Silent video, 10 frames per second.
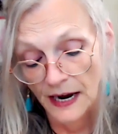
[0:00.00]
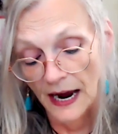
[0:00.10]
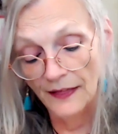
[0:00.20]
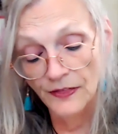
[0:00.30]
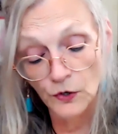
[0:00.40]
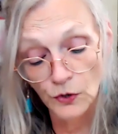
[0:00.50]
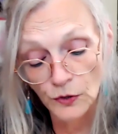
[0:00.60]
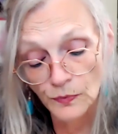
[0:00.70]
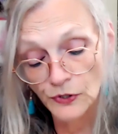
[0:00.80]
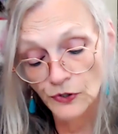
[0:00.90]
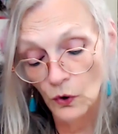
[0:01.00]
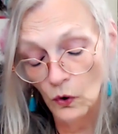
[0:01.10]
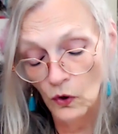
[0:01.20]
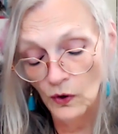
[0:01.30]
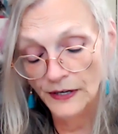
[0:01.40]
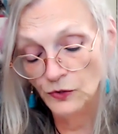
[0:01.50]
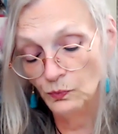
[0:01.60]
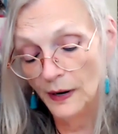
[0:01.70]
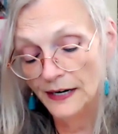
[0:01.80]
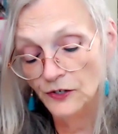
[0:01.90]
and the group soul is
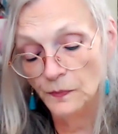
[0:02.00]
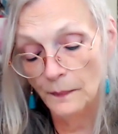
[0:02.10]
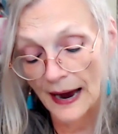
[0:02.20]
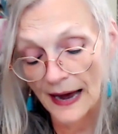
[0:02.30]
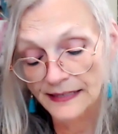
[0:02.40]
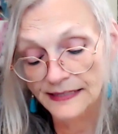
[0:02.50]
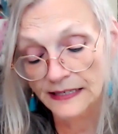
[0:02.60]
ready to pass